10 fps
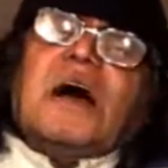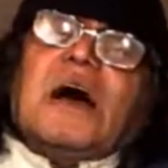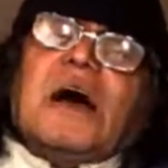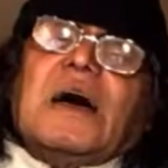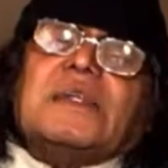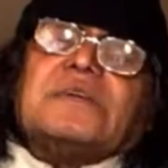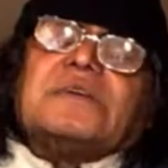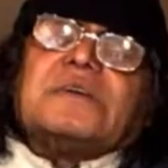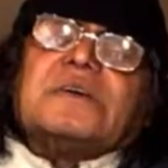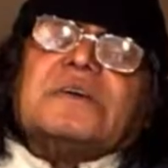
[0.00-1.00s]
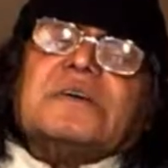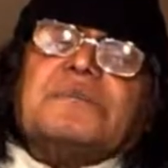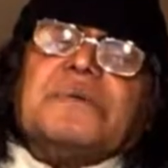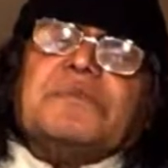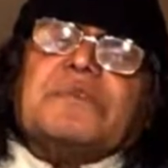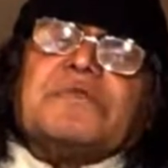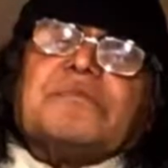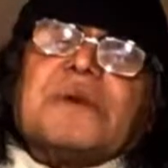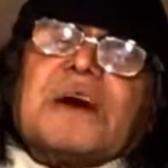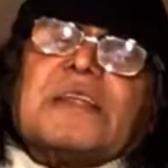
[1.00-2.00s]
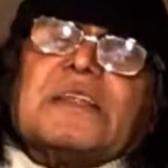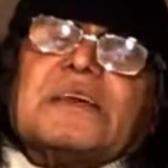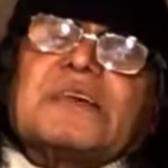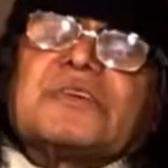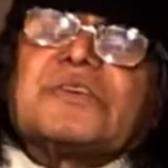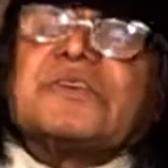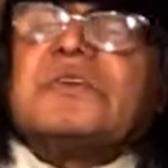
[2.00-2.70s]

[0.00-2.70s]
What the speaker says: and people from Bangladesh